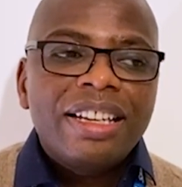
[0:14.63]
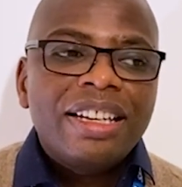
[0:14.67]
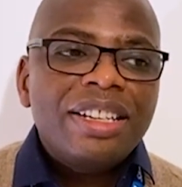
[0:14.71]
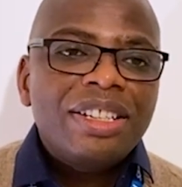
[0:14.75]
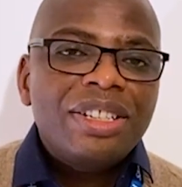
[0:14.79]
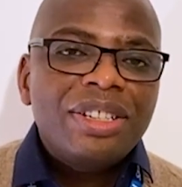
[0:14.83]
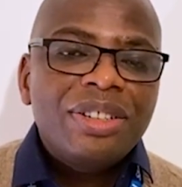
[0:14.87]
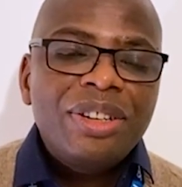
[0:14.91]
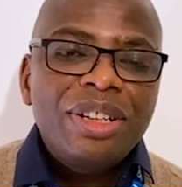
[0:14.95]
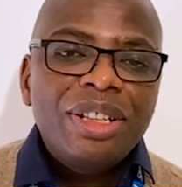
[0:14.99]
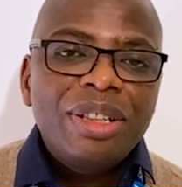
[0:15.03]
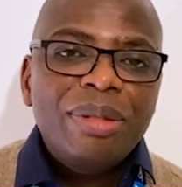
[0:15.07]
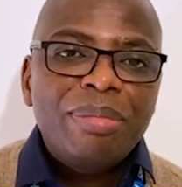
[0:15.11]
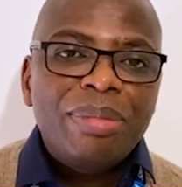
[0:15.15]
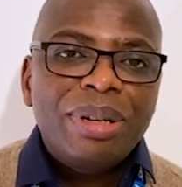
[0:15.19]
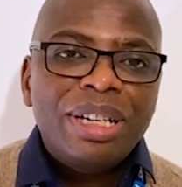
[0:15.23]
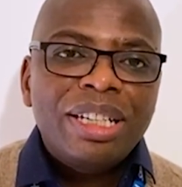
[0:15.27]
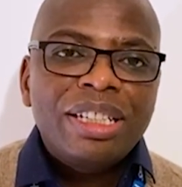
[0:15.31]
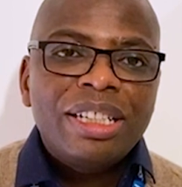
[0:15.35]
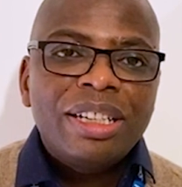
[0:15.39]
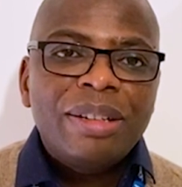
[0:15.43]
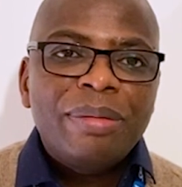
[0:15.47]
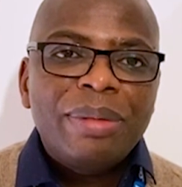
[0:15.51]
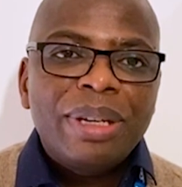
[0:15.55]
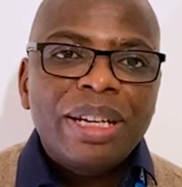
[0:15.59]
During the
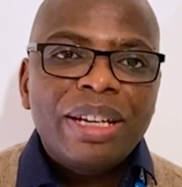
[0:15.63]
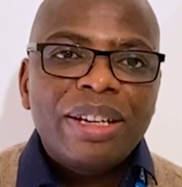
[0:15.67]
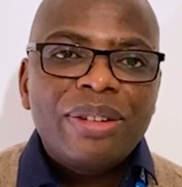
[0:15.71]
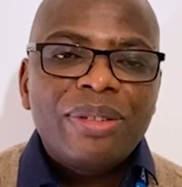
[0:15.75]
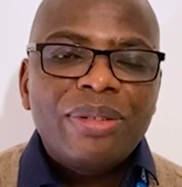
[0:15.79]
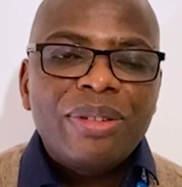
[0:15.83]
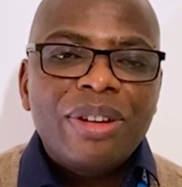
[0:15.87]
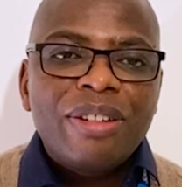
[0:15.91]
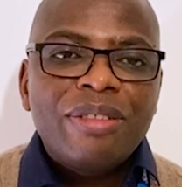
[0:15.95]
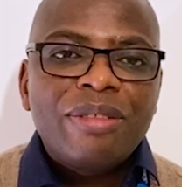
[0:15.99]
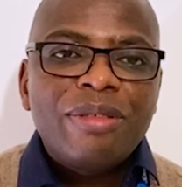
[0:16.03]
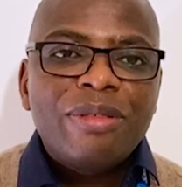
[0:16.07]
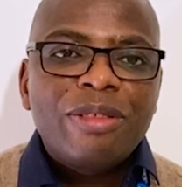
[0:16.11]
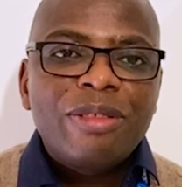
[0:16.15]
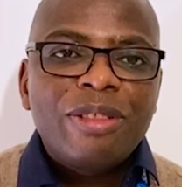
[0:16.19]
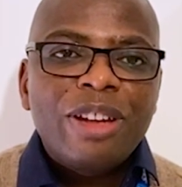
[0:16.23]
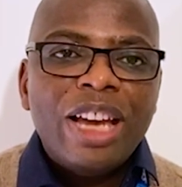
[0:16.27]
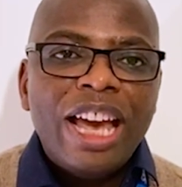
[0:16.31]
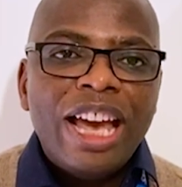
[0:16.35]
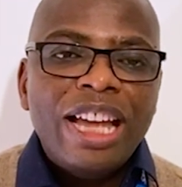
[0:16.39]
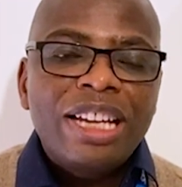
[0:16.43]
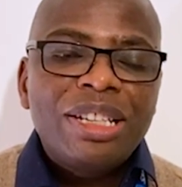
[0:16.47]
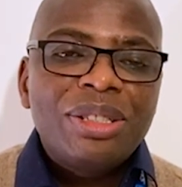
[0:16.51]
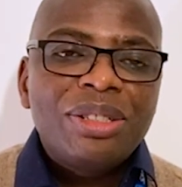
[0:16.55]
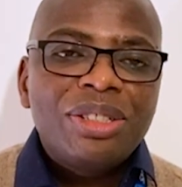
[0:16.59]
pandemic, we have
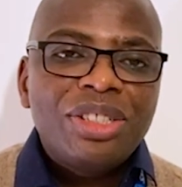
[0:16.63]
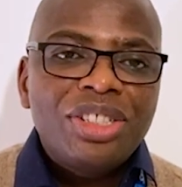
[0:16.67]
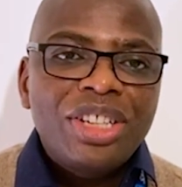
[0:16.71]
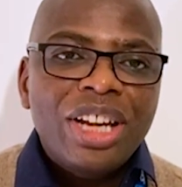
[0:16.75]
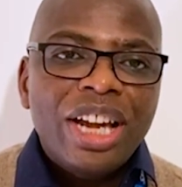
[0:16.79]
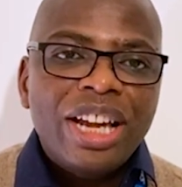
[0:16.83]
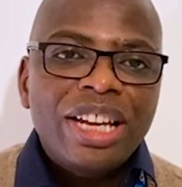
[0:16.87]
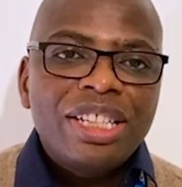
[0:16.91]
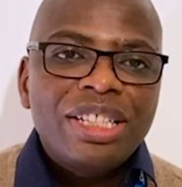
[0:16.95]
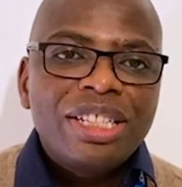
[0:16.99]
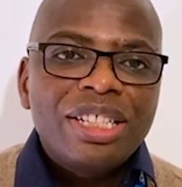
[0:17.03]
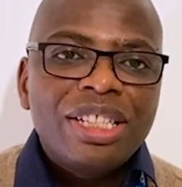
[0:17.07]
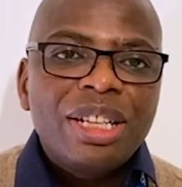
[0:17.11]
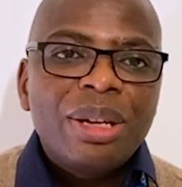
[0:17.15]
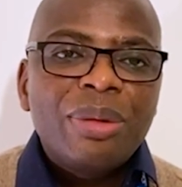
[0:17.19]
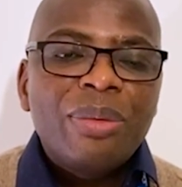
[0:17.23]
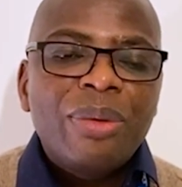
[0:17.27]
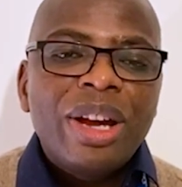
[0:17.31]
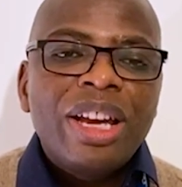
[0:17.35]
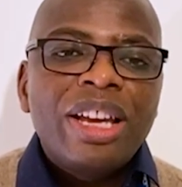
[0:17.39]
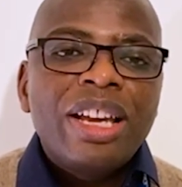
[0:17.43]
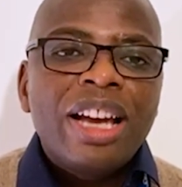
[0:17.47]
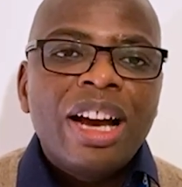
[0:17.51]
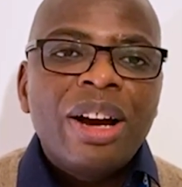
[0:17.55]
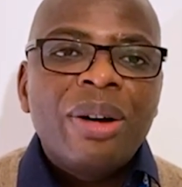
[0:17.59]
had to change the
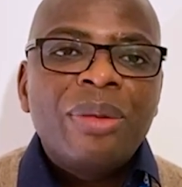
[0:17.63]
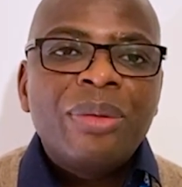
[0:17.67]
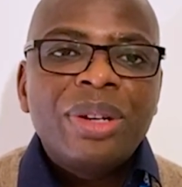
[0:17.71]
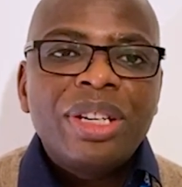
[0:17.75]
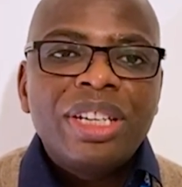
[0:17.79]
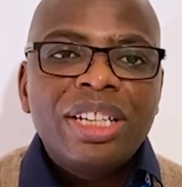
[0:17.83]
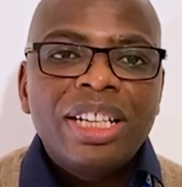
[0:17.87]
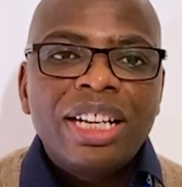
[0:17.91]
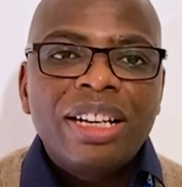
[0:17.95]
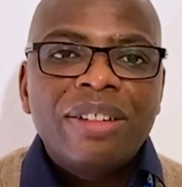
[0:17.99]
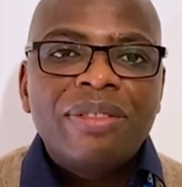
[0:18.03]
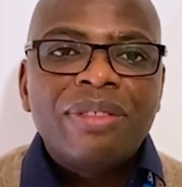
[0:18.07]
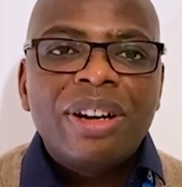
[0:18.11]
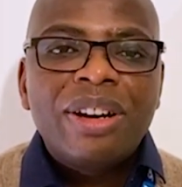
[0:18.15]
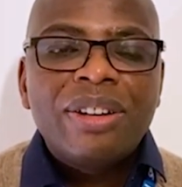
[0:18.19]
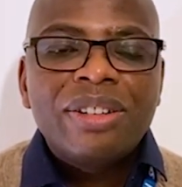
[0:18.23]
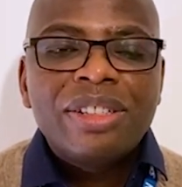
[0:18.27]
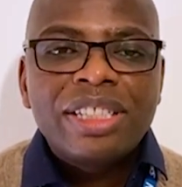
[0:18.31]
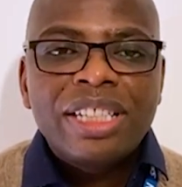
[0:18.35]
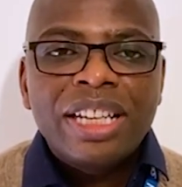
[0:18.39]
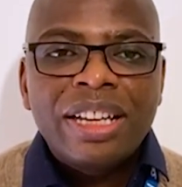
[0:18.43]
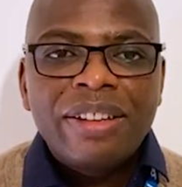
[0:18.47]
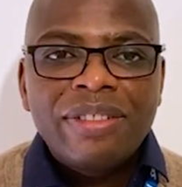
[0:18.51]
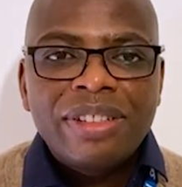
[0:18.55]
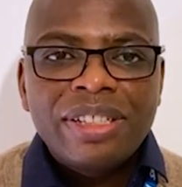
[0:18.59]
way how we deliver our
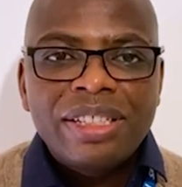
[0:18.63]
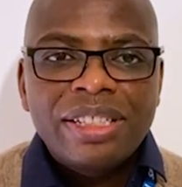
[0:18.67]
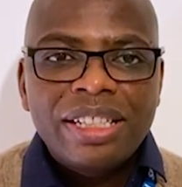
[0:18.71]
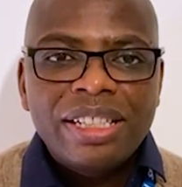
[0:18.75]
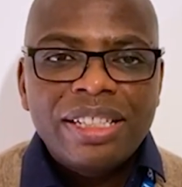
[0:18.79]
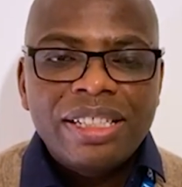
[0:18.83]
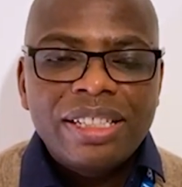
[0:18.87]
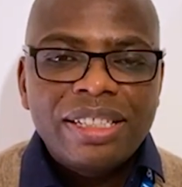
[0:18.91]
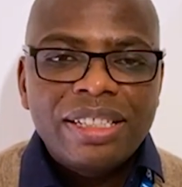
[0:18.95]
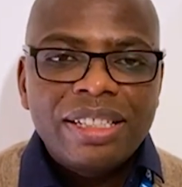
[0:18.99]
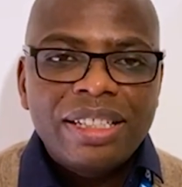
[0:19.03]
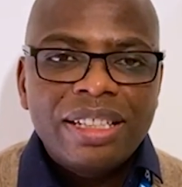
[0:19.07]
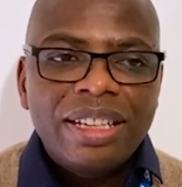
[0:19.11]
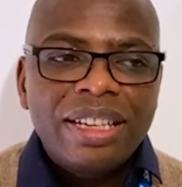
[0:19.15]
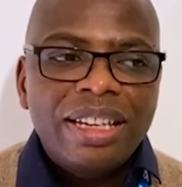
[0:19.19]
services.